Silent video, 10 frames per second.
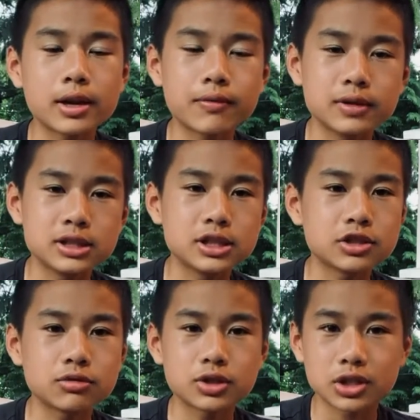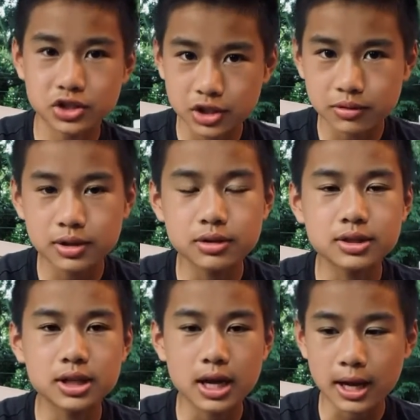of reasons, which I'll share with you
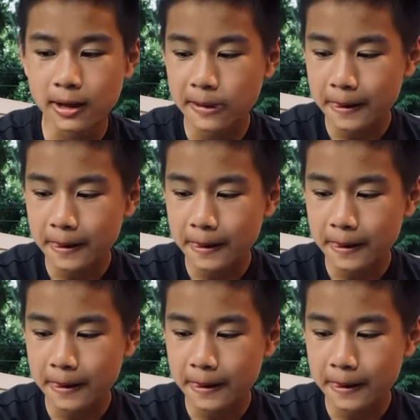today.